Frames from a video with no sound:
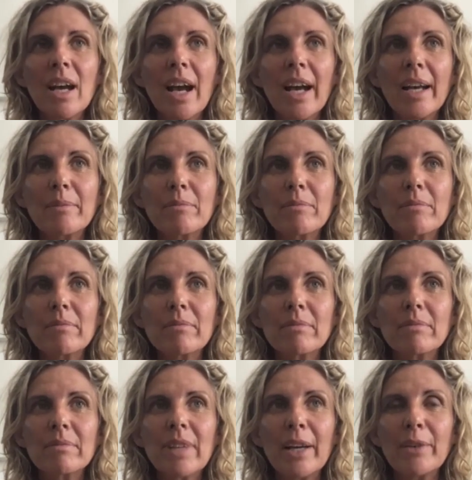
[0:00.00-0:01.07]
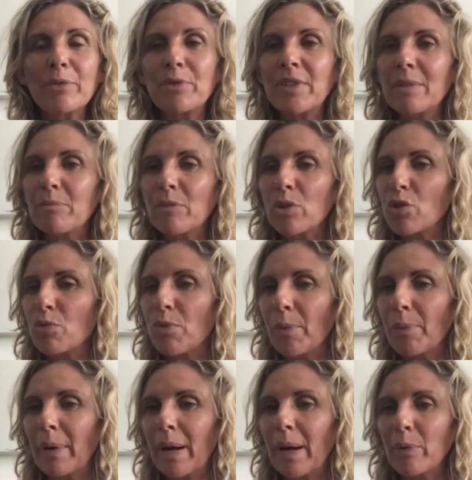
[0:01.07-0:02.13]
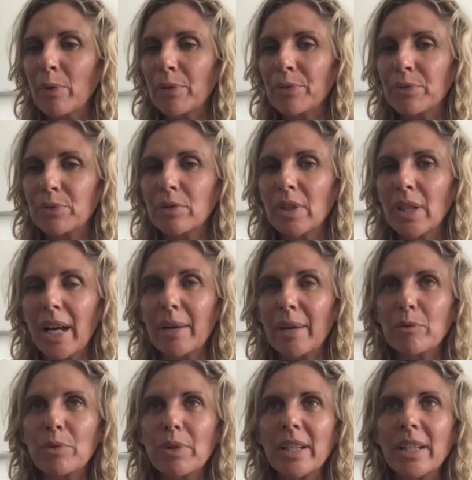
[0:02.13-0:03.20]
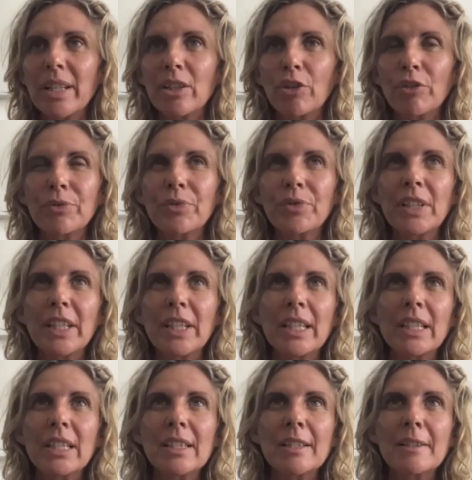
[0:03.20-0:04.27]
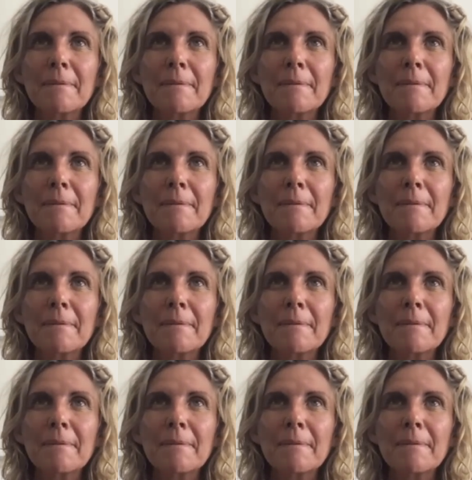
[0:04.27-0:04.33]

I feel much more powerful. I'm really confident.